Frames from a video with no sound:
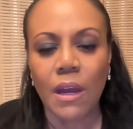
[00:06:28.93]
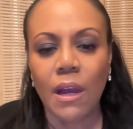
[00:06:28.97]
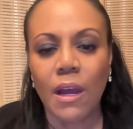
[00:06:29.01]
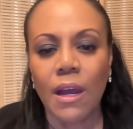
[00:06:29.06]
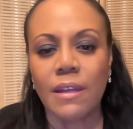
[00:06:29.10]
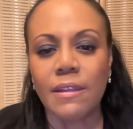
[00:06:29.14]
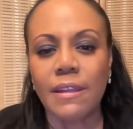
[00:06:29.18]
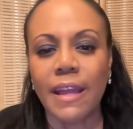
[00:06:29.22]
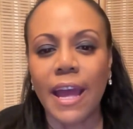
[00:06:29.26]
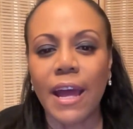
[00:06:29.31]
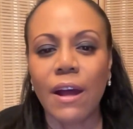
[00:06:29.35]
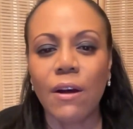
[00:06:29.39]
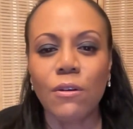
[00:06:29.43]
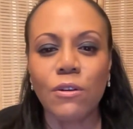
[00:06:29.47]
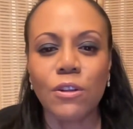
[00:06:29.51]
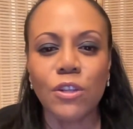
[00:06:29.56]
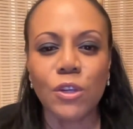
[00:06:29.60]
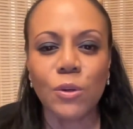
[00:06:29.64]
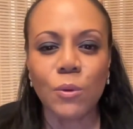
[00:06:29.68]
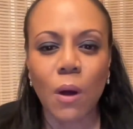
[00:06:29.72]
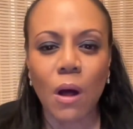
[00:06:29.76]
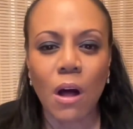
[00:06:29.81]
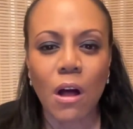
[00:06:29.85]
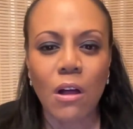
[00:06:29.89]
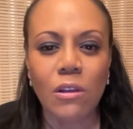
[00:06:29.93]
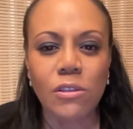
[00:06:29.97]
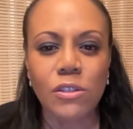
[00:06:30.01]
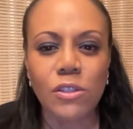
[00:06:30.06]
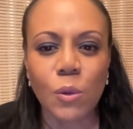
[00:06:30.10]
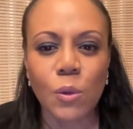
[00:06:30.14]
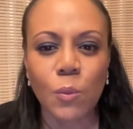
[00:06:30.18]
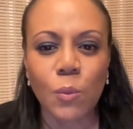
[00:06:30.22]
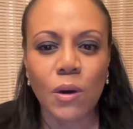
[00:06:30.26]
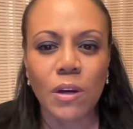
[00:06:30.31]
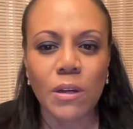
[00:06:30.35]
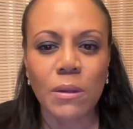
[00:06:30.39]
Now, you also
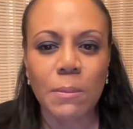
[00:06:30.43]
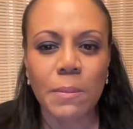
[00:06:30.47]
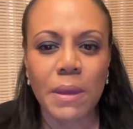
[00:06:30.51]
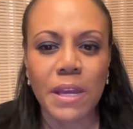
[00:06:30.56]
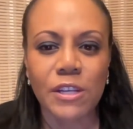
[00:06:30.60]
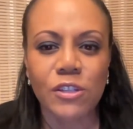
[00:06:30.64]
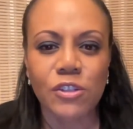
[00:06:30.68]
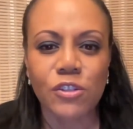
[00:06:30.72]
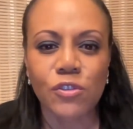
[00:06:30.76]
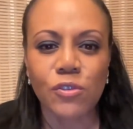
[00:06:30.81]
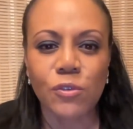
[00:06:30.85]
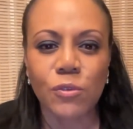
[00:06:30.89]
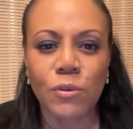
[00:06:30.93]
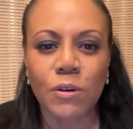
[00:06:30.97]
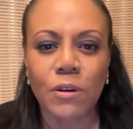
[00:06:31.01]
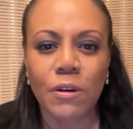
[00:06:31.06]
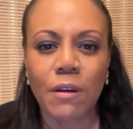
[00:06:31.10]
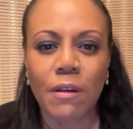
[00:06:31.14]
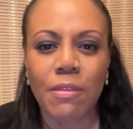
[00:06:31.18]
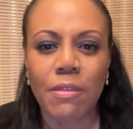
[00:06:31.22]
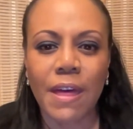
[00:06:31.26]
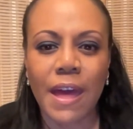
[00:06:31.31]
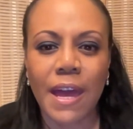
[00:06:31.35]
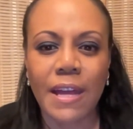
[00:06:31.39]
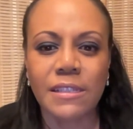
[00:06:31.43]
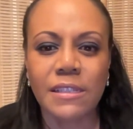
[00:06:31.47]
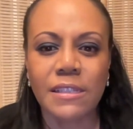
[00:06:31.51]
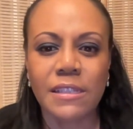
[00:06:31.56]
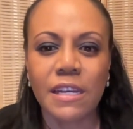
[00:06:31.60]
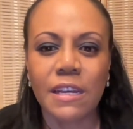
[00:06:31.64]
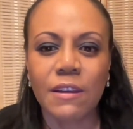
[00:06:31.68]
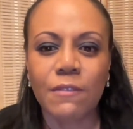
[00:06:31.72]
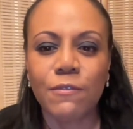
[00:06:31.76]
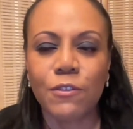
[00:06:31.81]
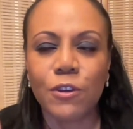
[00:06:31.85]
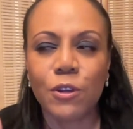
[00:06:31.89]
want to make sure that
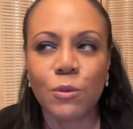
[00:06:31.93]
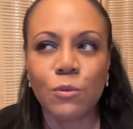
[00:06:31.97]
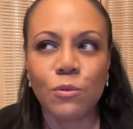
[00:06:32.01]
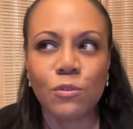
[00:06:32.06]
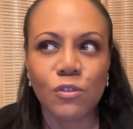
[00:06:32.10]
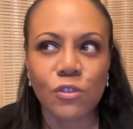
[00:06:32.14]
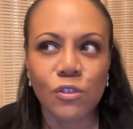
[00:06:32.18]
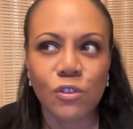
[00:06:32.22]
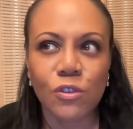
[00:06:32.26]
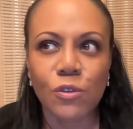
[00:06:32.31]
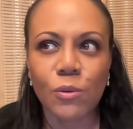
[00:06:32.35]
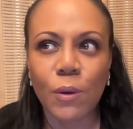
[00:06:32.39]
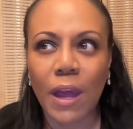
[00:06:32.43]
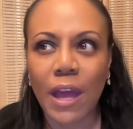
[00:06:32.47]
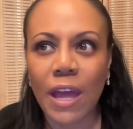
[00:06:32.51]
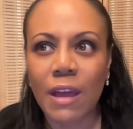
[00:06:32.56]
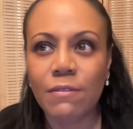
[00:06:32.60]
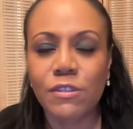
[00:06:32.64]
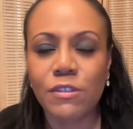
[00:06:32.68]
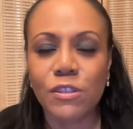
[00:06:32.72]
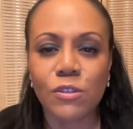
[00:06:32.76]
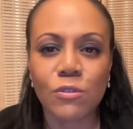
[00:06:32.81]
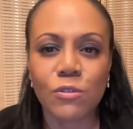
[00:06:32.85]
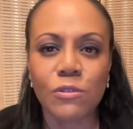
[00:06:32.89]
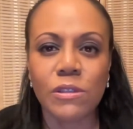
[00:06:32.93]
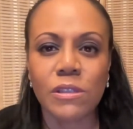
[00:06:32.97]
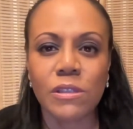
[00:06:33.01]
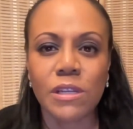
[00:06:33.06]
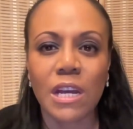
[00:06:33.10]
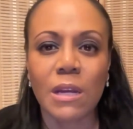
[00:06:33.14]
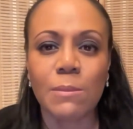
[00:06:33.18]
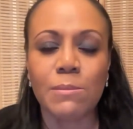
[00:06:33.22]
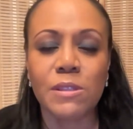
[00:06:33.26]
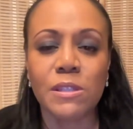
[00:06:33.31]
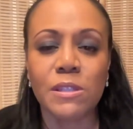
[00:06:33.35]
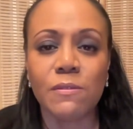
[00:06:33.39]
if you do have certain
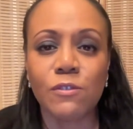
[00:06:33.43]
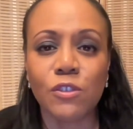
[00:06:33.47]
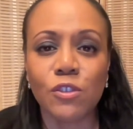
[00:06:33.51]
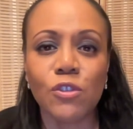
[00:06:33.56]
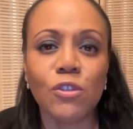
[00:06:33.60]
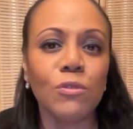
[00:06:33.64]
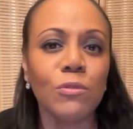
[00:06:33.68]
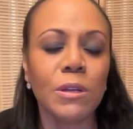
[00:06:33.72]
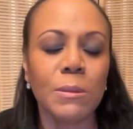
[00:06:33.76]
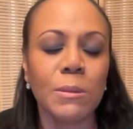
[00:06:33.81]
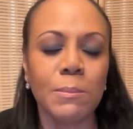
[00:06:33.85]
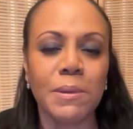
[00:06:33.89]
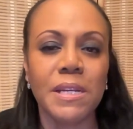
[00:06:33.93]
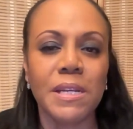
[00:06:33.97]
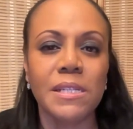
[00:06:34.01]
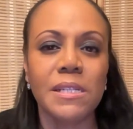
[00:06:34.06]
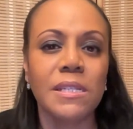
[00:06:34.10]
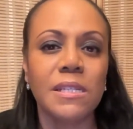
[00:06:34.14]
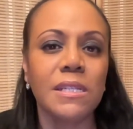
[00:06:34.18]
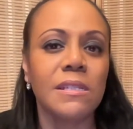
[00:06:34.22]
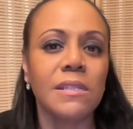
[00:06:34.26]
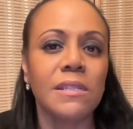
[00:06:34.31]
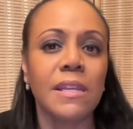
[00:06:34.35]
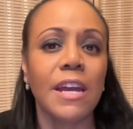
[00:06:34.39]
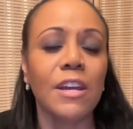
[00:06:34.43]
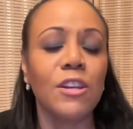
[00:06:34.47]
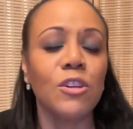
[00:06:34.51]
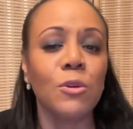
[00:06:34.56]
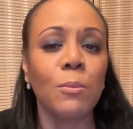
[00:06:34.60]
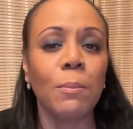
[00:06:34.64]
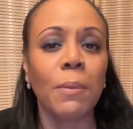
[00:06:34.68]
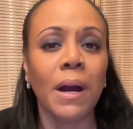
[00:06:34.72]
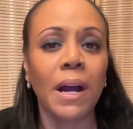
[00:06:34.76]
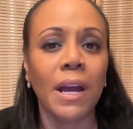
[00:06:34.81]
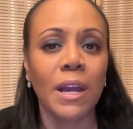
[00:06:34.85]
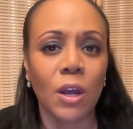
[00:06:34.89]
types of jewelry pieces that you
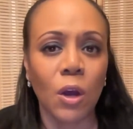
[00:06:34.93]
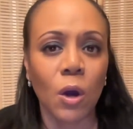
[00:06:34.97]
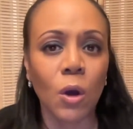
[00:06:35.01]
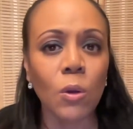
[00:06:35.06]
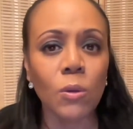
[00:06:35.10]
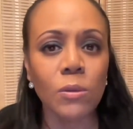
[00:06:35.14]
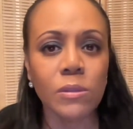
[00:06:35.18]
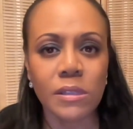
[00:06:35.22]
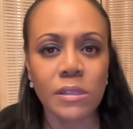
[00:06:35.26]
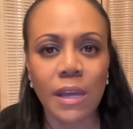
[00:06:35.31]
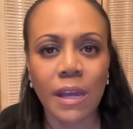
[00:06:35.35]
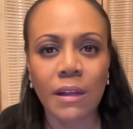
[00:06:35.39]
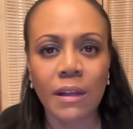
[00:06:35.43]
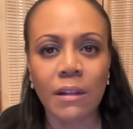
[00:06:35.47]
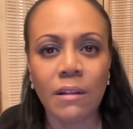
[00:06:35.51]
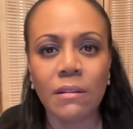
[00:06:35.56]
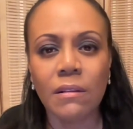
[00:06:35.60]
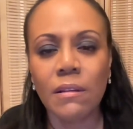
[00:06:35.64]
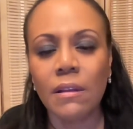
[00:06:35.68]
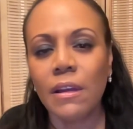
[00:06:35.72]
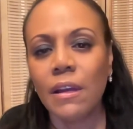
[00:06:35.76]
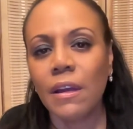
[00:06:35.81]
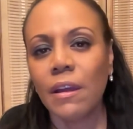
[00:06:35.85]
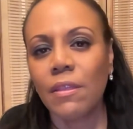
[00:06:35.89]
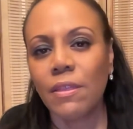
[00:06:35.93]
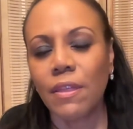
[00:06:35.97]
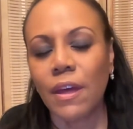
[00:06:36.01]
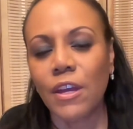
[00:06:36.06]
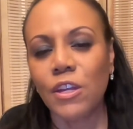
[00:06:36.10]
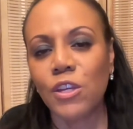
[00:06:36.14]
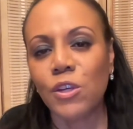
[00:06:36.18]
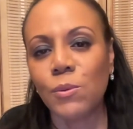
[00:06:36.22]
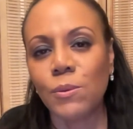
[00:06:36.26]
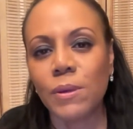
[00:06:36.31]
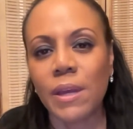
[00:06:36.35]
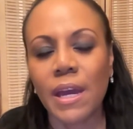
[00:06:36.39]
buy wholesale, that
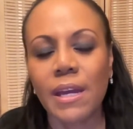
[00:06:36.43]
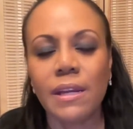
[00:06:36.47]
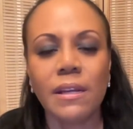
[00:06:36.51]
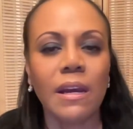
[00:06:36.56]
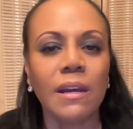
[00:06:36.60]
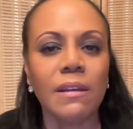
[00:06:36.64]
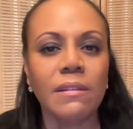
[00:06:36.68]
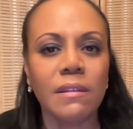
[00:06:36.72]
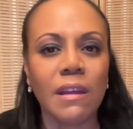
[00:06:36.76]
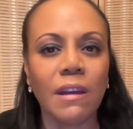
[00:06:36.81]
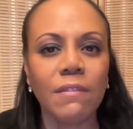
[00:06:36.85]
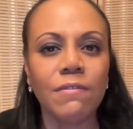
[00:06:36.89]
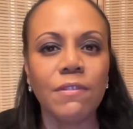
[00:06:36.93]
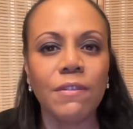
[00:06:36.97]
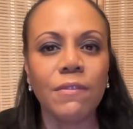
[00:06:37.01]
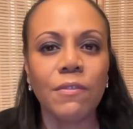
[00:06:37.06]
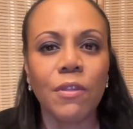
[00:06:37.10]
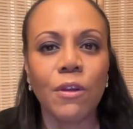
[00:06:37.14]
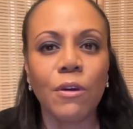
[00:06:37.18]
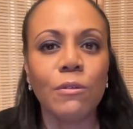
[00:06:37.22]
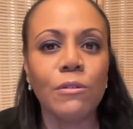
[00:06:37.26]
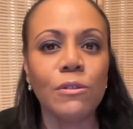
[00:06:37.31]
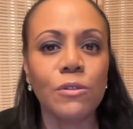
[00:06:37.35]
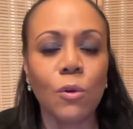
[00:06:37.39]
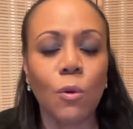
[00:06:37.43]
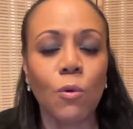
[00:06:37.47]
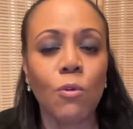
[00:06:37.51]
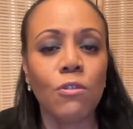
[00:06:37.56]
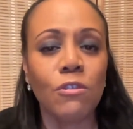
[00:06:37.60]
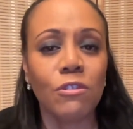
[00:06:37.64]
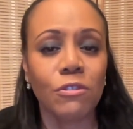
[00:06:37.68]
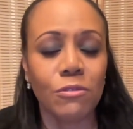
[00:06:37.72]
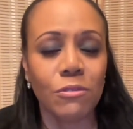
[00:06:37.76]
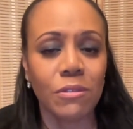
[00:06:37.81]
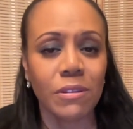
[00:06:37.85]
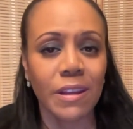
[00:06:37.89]
you get enough of those
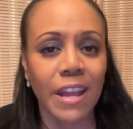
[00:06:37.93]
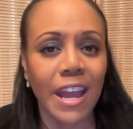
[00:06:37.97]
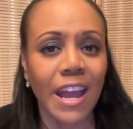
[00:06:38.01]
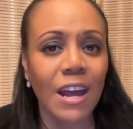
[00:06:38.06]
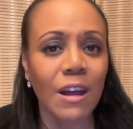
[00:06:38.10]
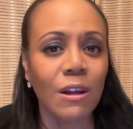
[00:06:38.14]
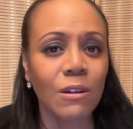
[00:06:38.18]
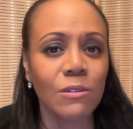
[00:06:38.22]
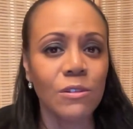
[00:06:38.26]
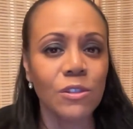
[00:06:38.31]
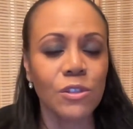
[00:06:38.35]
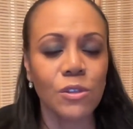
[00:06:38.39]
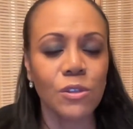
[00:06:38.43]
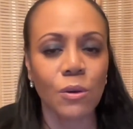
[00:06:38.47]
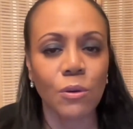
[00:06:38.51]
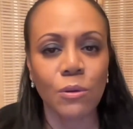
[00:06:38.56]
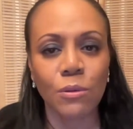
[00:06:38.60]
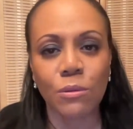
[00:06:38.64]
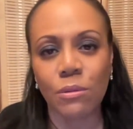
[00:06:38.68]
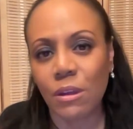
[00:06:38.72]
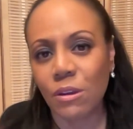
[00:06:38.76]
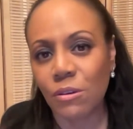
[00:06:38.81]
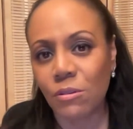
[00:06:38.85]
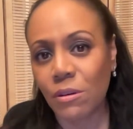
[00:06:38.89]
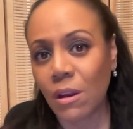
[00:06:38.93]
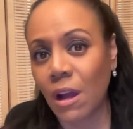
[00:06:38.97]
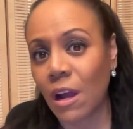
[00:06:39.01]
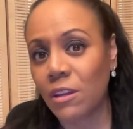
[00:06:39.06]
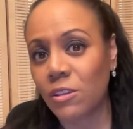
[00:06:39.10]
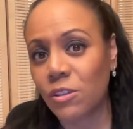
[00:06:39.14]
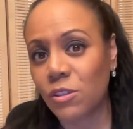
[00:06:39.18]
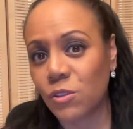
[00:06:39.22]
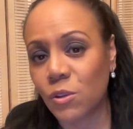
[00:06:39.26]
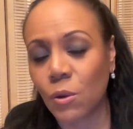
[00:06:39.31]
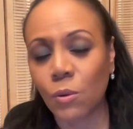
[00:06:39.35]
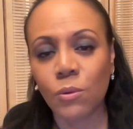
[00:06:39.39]
ordered now so they're
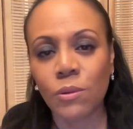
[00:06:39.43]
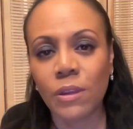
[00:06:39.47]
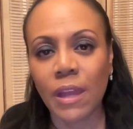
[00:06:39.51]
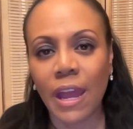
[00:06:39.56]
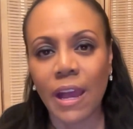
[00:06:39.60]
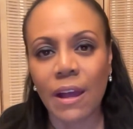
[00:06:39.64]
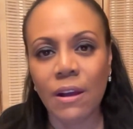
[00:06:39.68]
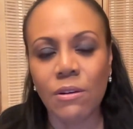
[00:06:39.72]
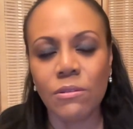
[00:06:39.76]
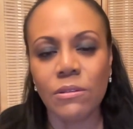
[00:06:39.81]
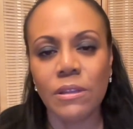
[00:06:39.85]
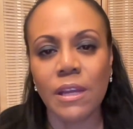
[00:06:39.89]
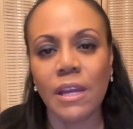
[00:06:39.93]
not sold out.